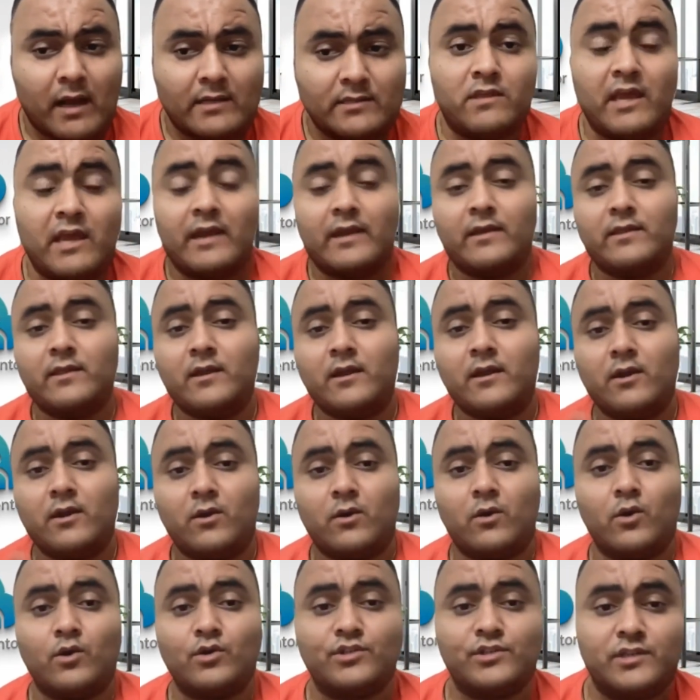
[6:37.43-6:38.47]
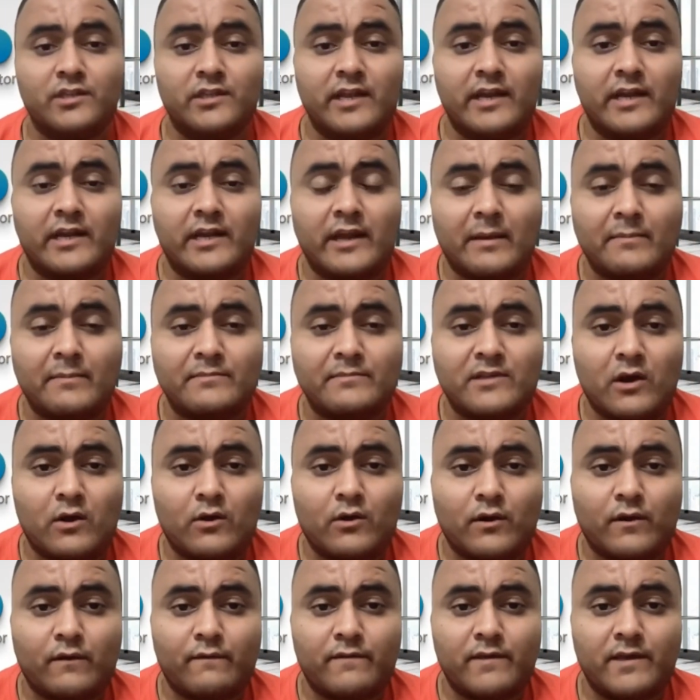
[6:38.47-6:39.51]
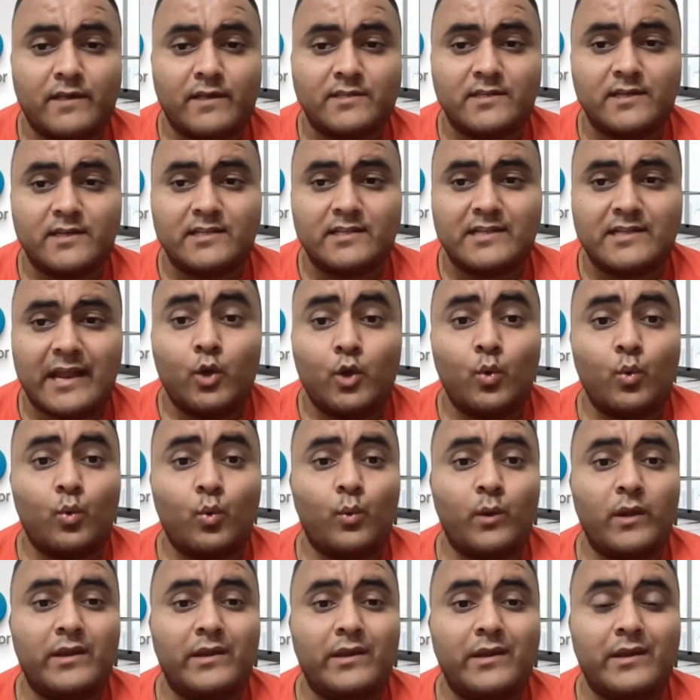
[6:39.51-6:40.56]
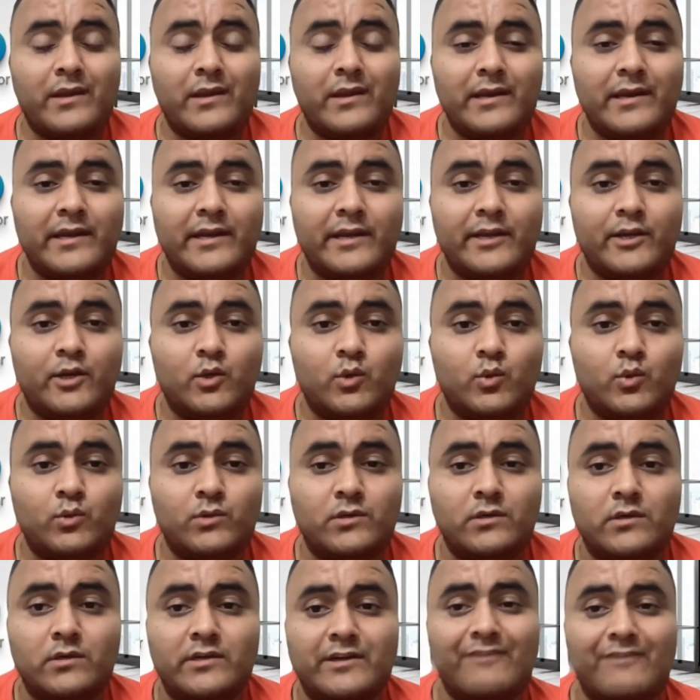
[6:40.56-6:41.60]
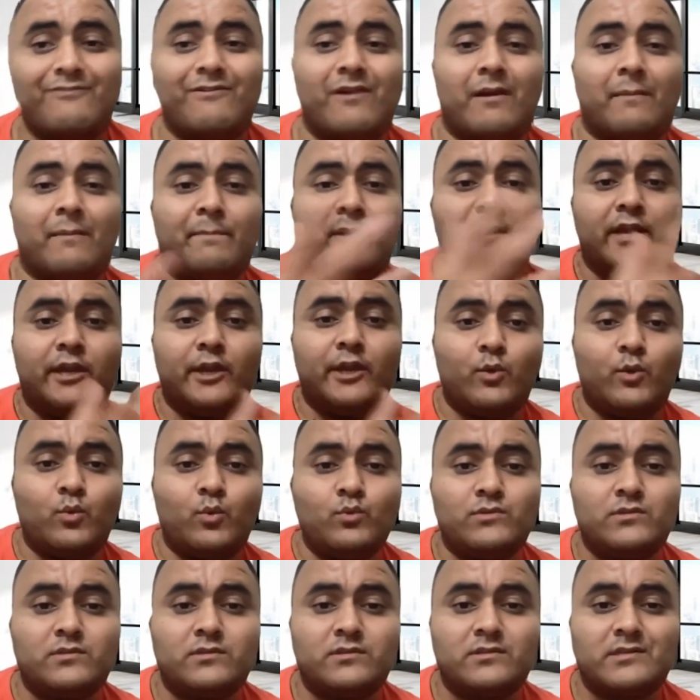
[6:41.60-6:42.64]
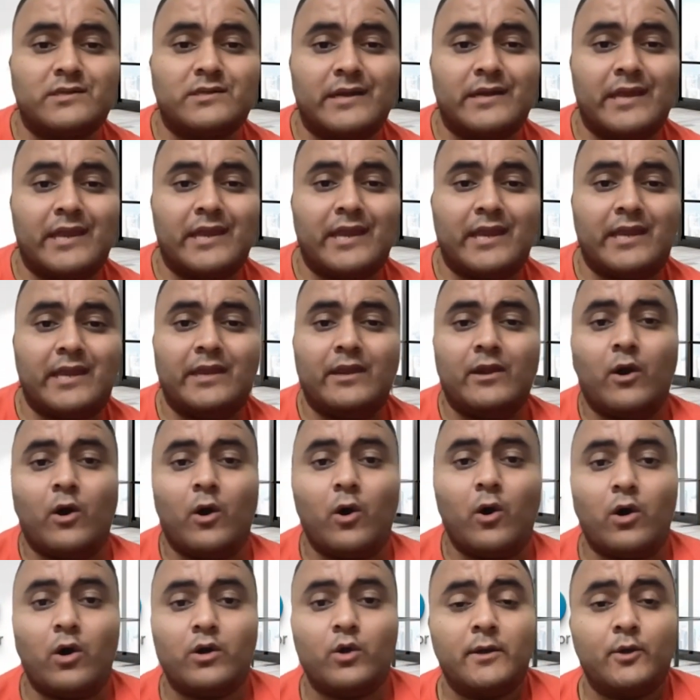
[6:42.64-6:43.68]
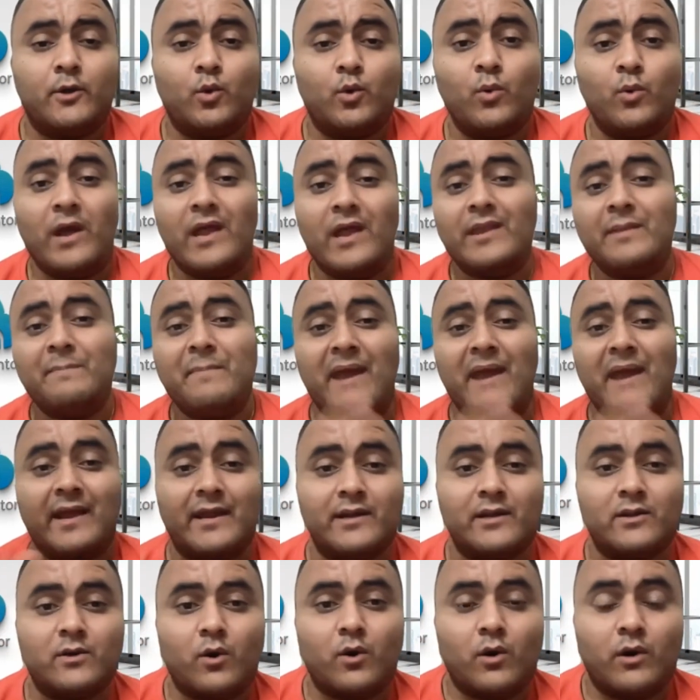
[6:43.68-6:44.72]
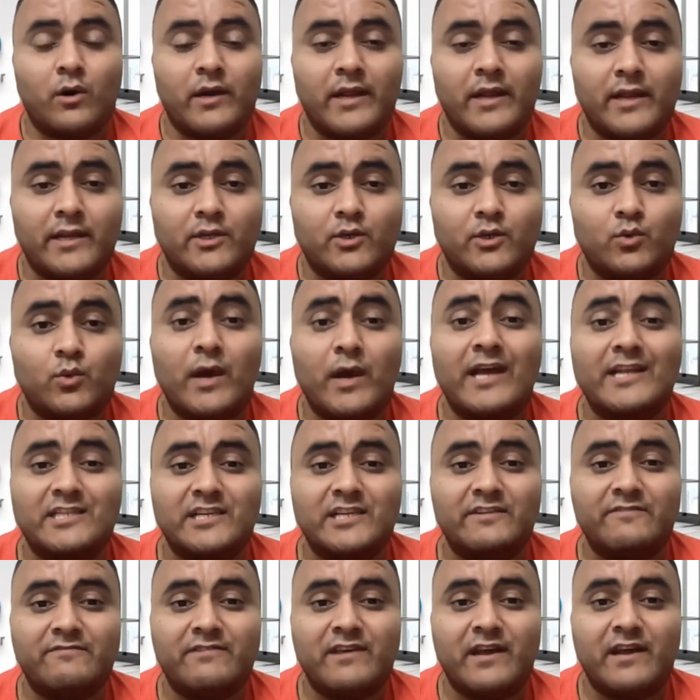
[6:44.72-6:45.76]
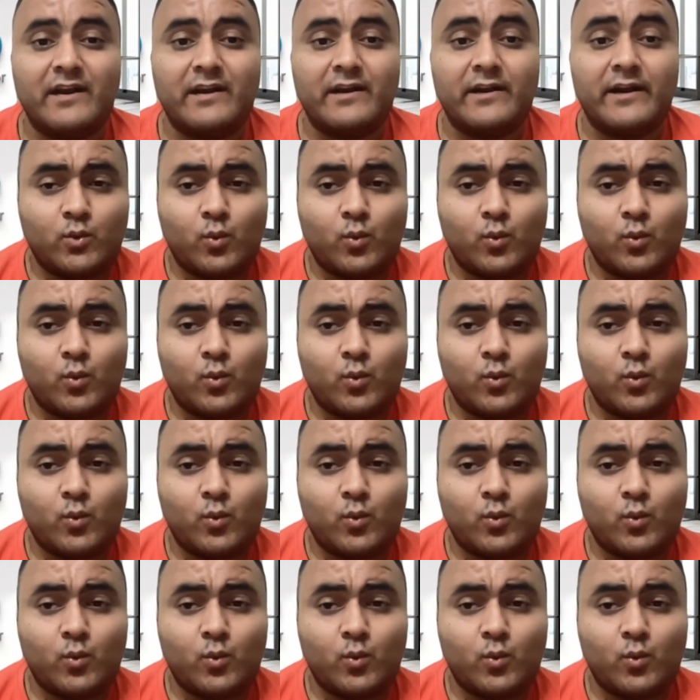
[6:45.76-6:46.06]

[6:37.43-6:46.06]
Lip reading: The another question that comes out of this is, do we really need to develop a new screen or do any backend coding to achieve that?